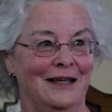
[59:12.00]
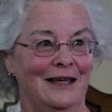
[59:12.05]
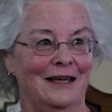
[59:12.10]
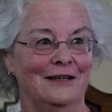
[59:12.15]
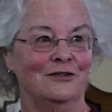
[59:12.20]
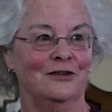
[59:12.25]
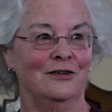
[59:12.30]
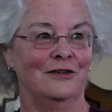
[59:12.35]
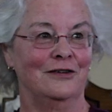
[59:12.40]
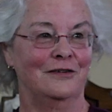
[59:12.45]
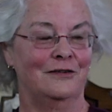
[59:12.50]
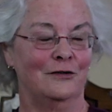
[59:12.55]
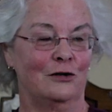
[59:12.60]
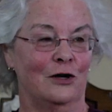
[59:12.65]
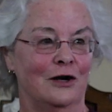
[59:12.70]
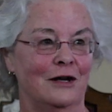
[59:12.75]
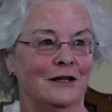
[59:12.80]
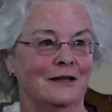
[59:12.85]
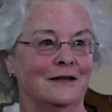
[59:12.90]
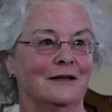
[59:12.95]
actually
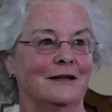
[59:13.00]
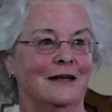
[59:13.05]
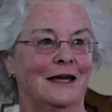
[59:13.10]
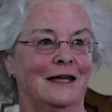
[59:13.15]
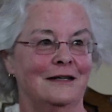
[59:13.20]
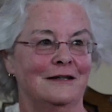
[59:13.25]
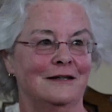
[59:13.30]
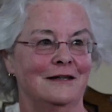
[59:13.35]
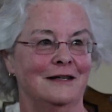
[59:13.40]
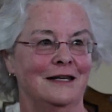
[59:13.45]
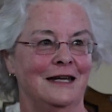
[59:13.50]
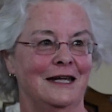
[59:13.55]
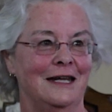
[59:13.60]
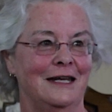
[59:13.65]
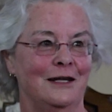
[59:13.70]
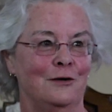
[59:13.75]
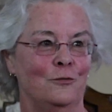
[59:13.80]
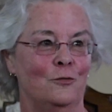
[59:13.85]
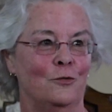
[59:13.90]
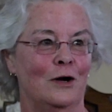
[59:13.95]
started in
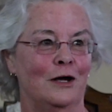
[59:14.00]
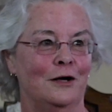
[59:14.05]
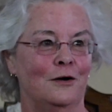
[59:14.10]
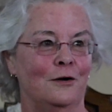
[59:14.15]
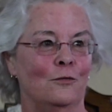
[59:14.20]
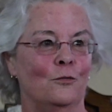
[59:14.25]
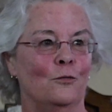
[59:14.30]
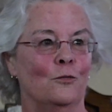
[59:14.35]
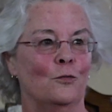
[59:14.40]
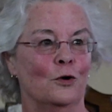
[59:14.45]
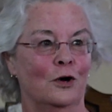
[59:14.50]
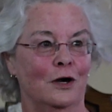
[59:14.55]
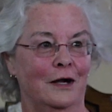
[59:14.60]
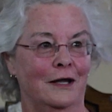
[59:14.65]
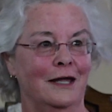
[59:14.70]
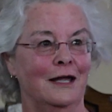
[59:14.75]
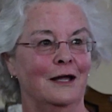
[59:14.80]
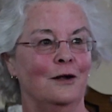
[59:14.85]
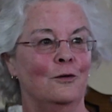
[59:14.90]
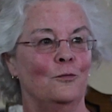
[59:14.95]
1981
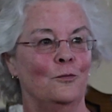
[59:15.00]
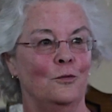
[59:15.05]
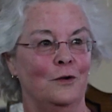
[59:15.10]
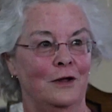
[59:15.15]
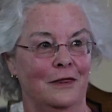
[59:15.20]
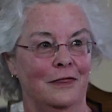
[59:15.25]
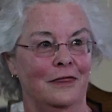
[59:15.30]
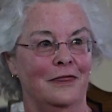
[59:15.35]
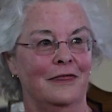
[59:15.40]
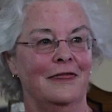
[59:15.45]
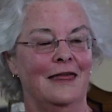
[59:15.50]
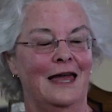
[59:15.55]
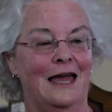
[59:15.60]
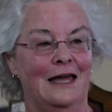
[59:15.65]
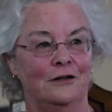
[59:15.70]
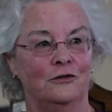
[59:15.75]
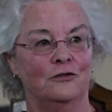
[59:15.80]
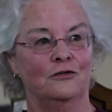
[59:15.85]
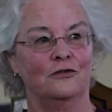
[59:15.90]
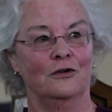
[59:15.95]
working with
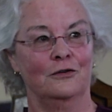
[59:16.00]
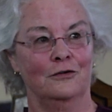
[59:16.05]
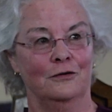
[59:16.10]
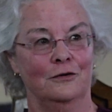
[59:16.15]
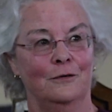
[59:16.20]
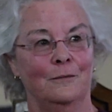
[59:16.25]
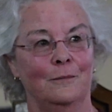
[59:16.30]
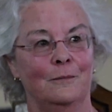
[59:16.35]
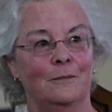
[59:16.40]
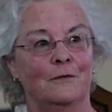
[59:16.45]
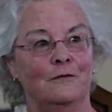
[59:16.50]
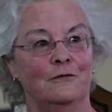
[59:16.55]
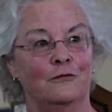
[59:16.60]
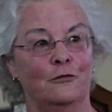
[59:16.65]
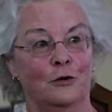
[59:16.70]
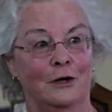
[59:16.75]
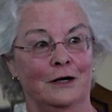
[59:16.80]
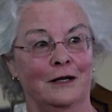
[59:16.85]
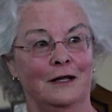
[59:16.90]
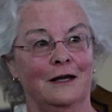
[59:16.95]
that journal
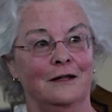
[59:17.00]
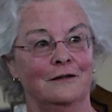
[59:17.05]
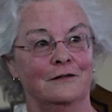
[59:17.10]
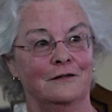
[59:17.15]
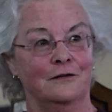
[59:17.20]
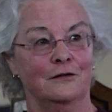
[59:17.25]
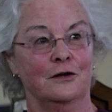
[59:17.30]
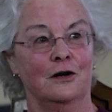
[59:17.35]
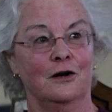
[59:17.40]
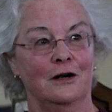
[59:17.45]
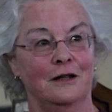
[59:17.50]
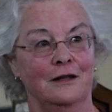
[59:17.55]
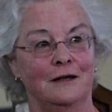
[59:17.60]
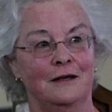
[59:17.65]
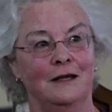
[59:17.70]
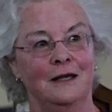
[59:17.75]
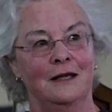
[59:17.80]
before it got started.